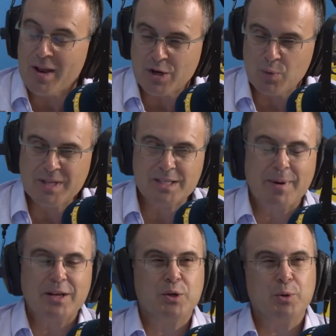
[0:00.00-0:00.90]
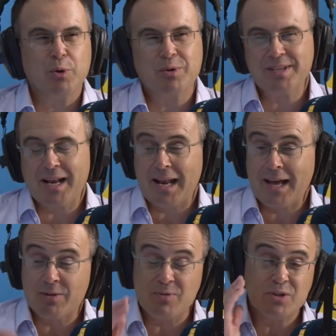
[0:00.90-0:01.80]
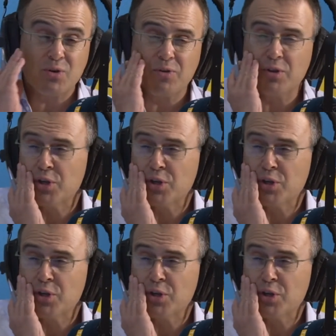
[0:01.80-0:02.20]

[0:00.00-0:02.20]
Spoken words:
you'd had your wits about you, you'd have said, I like the restaurant,